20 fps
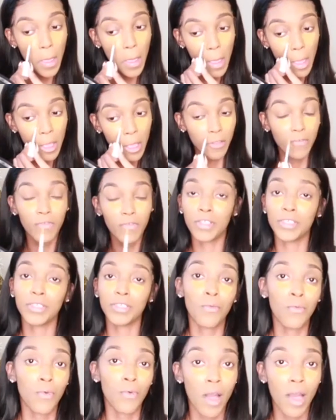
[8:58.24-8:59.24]
It's fun to
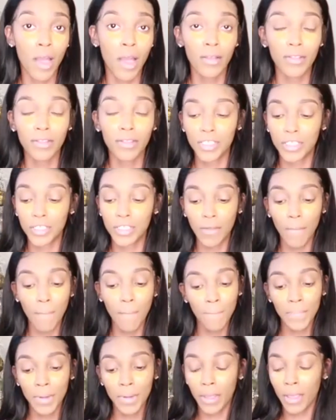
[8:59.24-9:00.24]
watch,
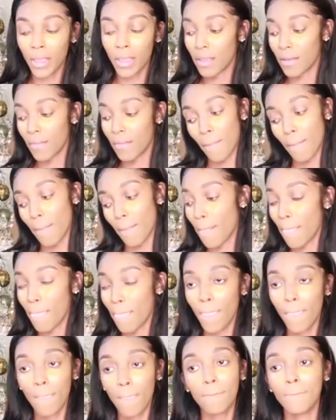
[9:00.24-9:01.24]
but
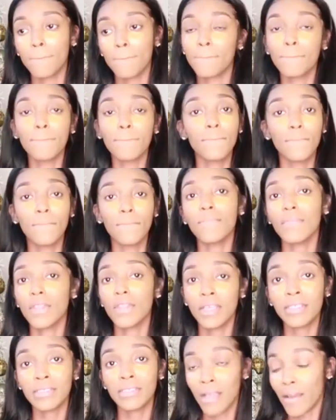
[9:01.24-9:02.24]

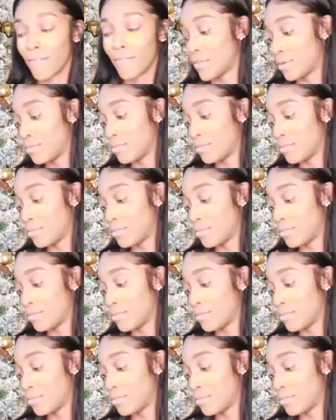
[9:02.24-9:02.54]
it's not for